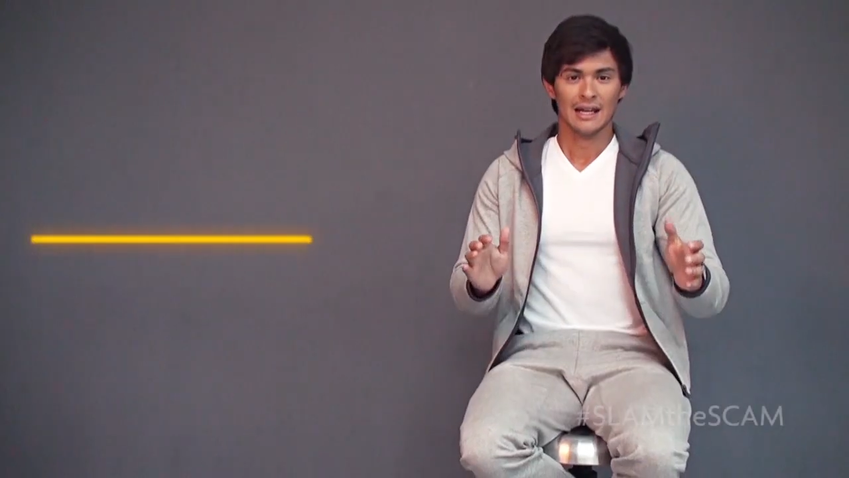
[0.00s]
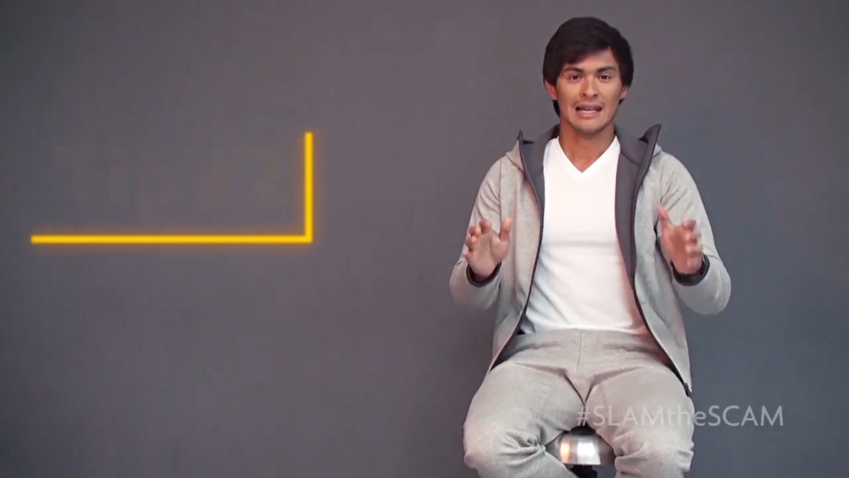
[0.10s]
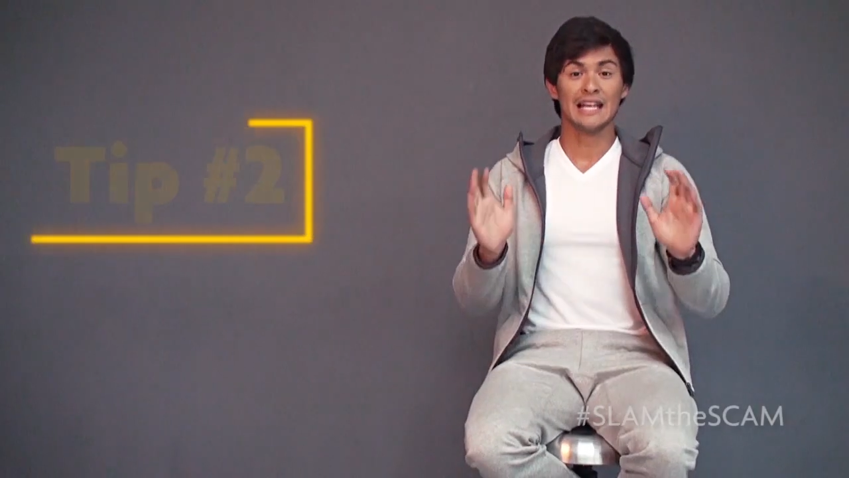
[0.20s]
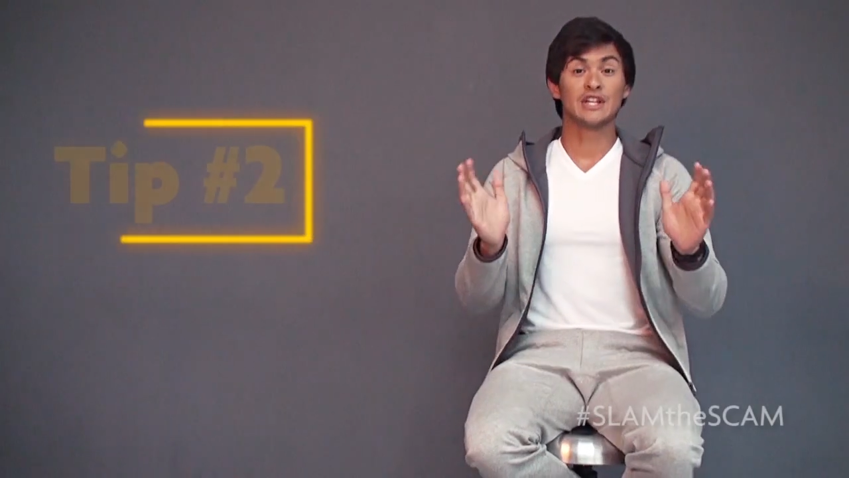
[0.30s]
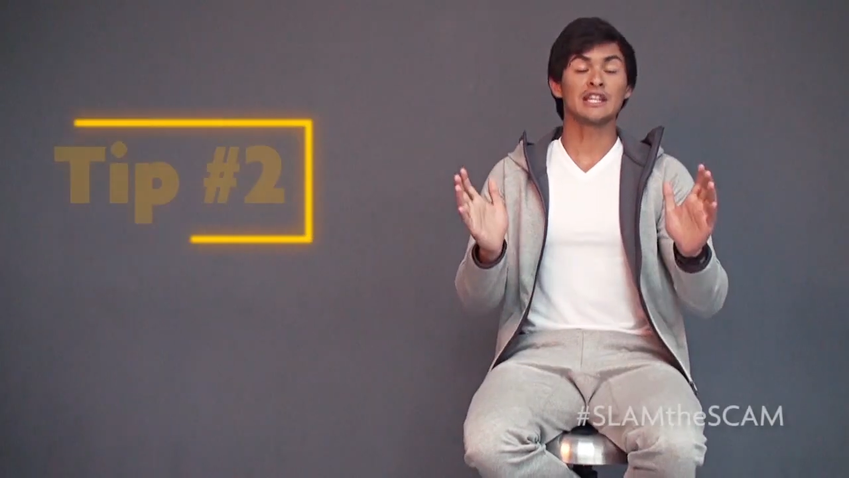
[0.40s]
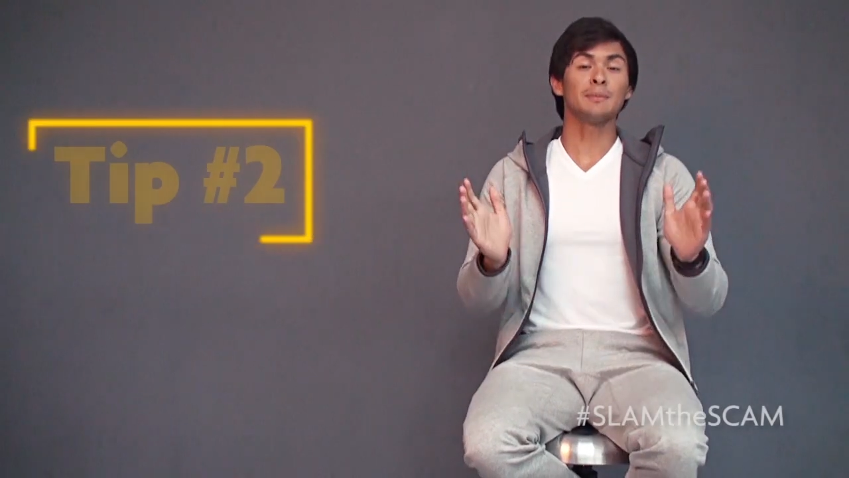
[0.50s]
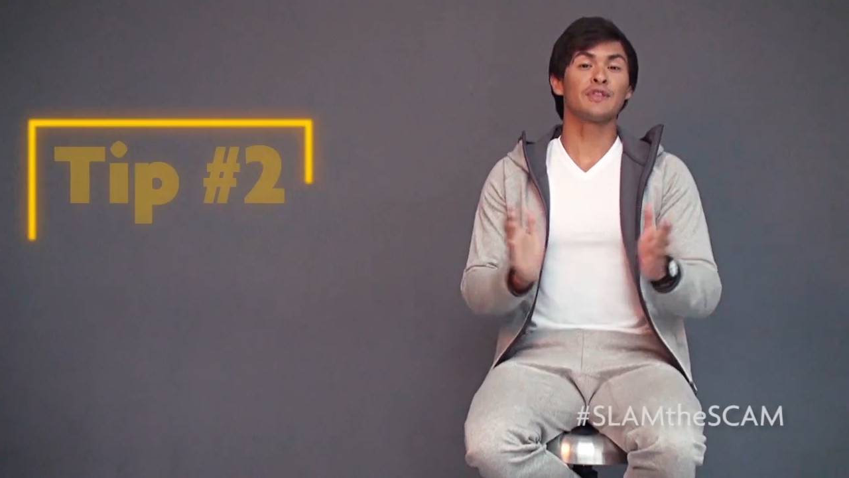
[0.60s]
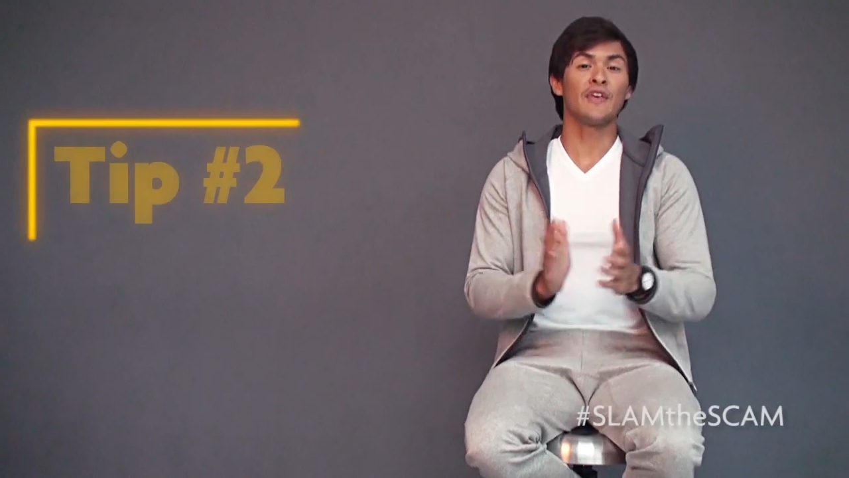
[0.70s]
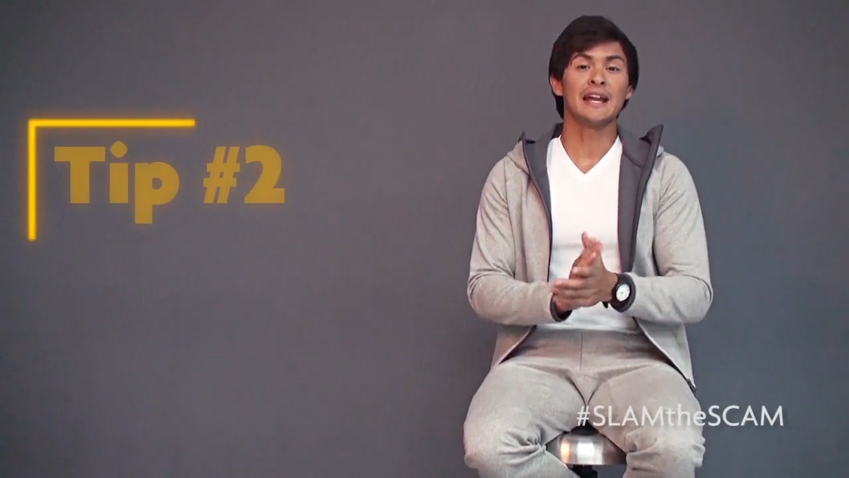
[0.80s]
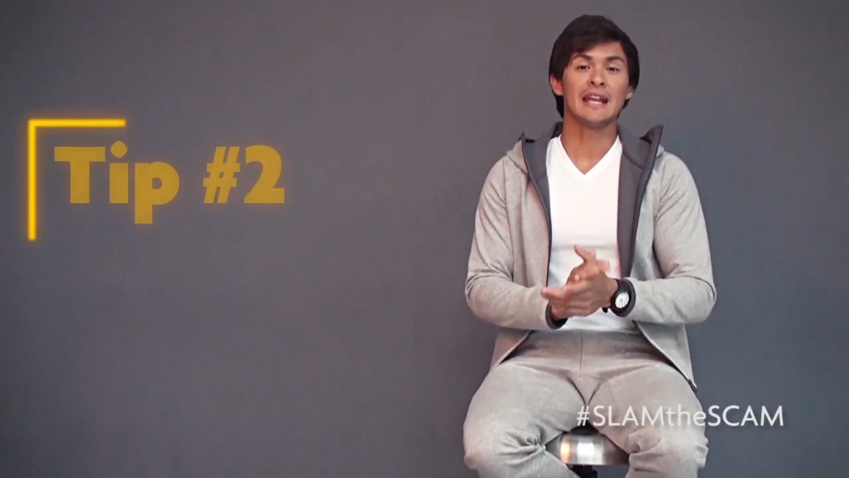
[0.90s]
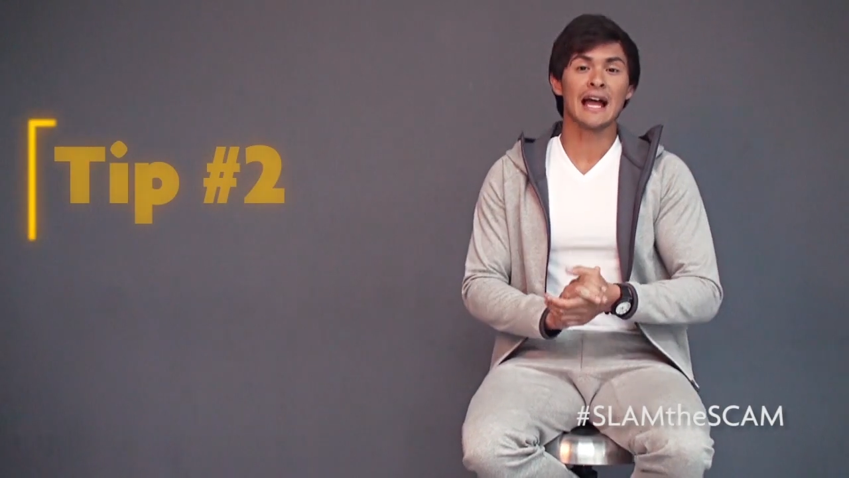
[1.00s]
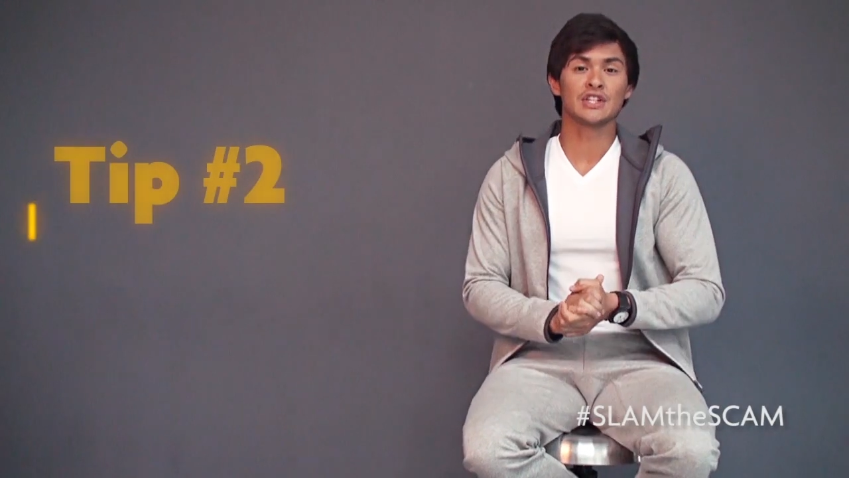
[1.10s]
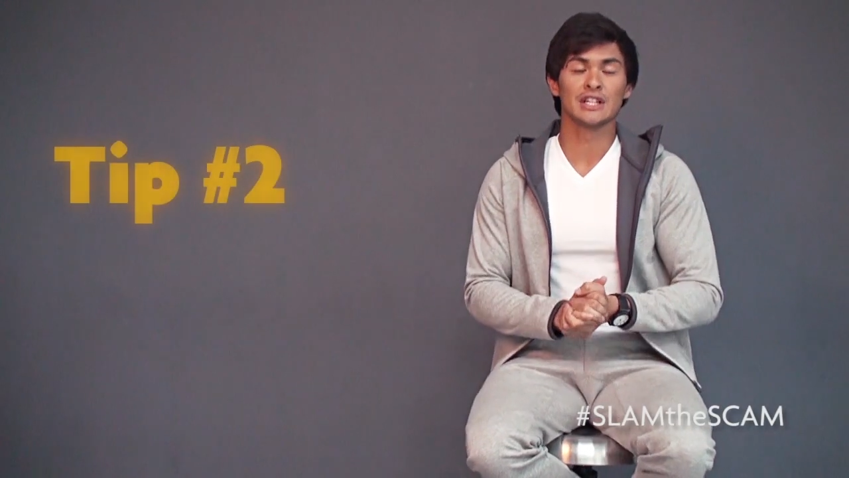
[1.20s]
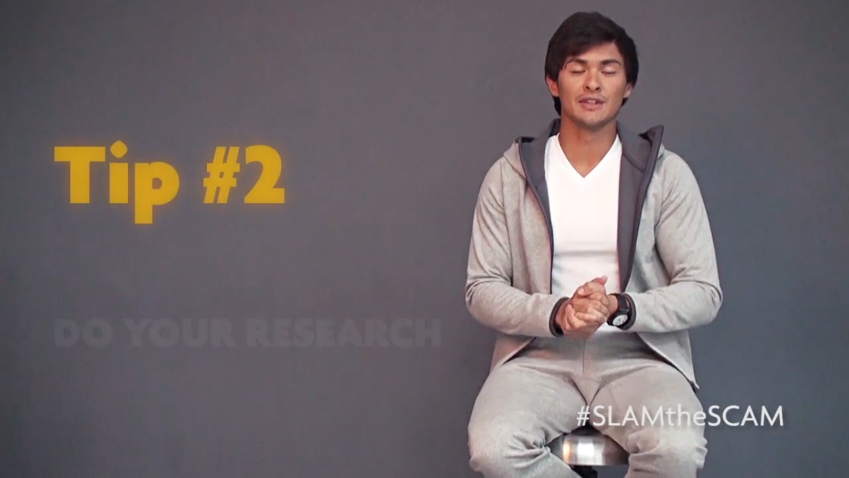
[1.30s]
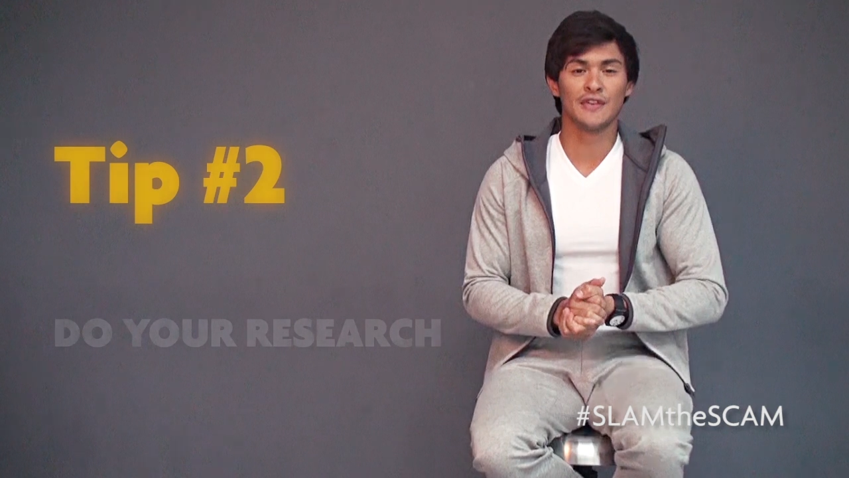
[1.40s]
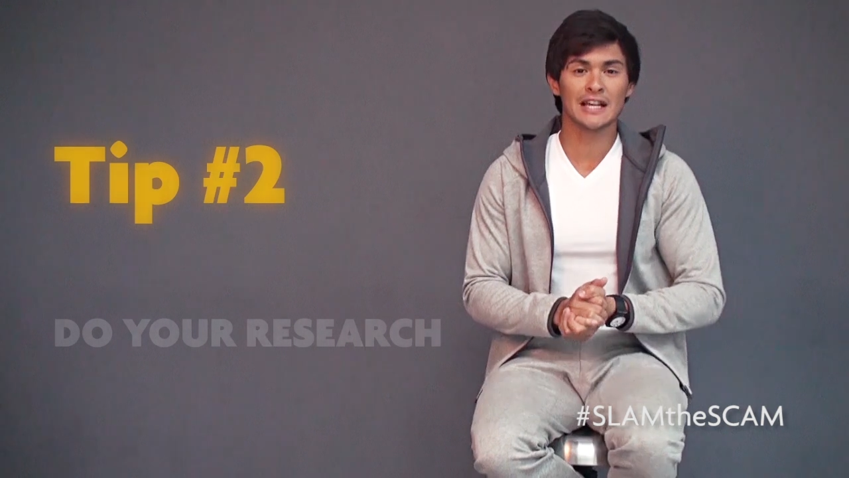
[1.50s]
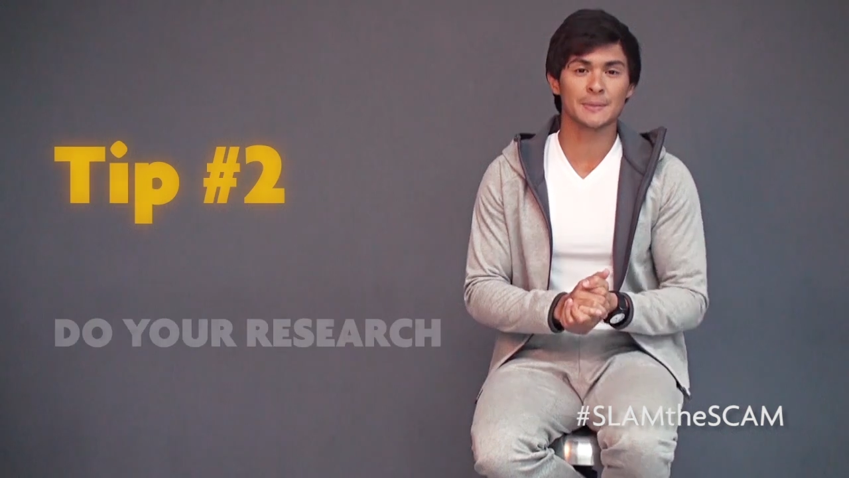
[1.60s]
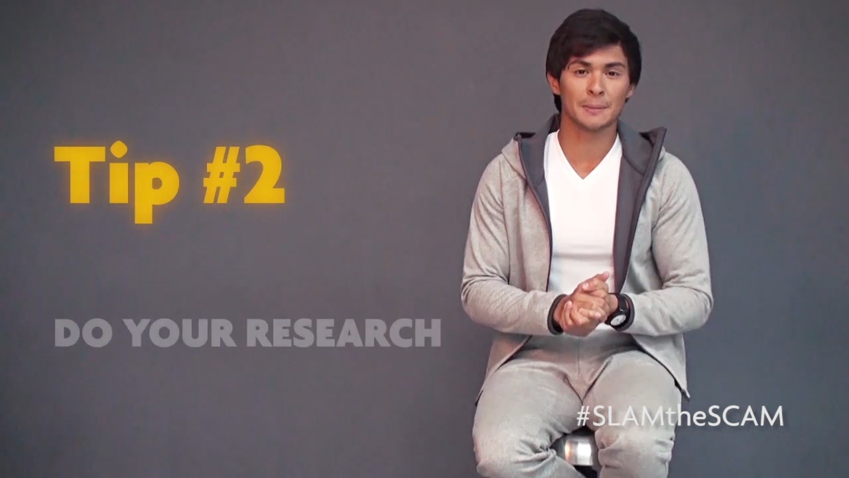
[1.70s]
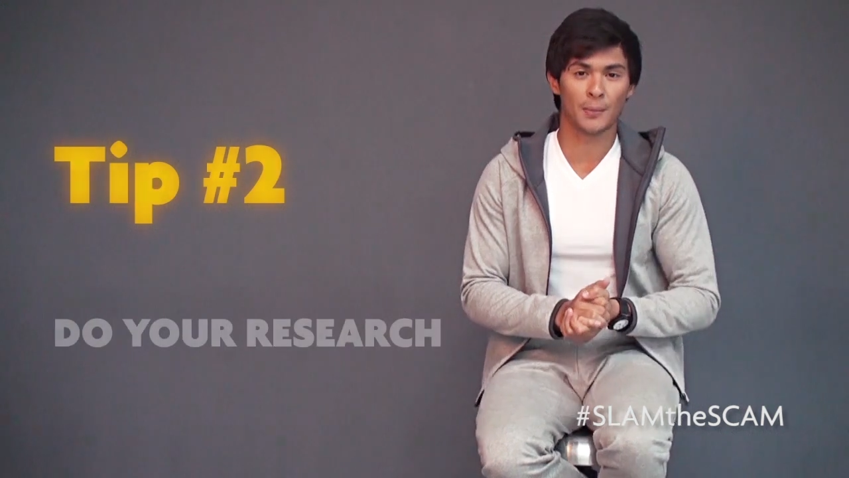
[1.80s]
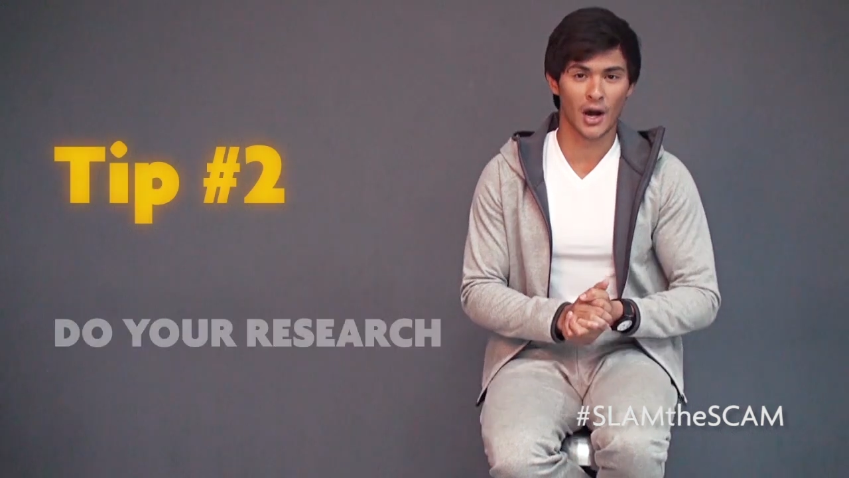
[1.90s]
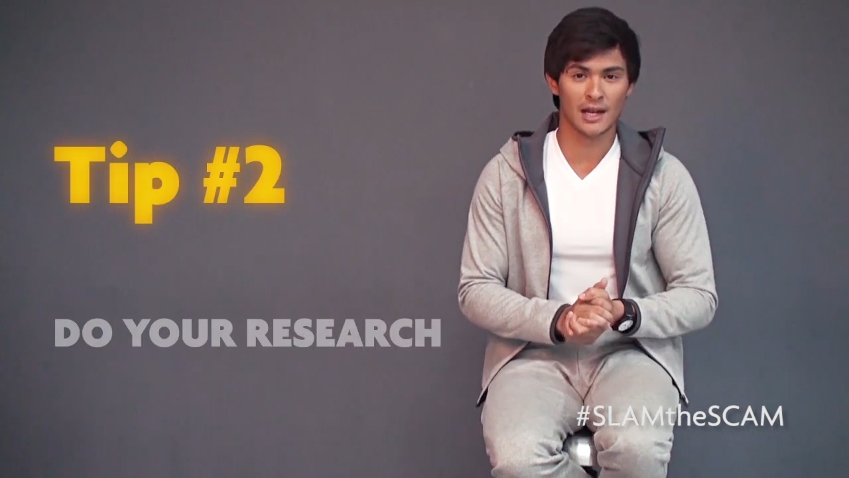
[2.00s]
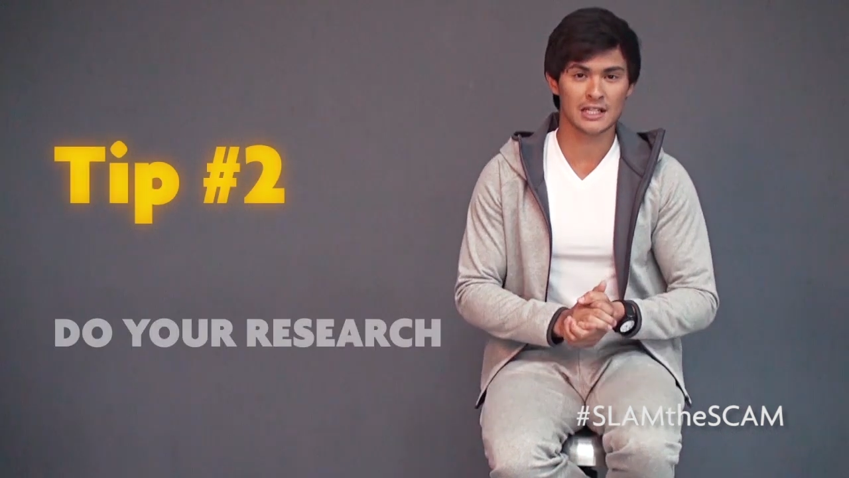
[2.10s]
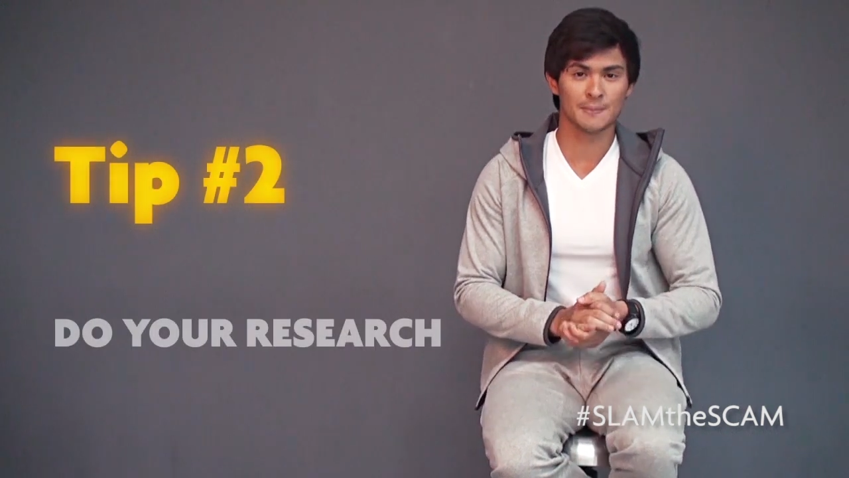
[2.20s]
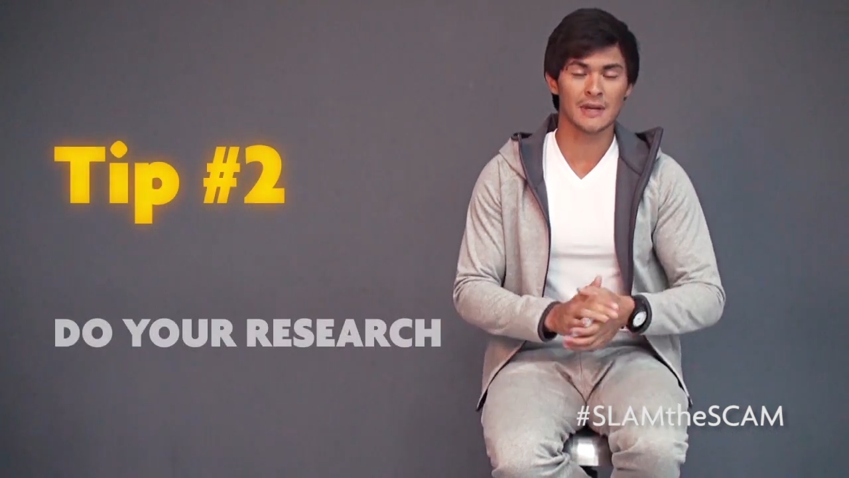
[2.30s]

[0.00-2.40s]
Legitimate financial investment products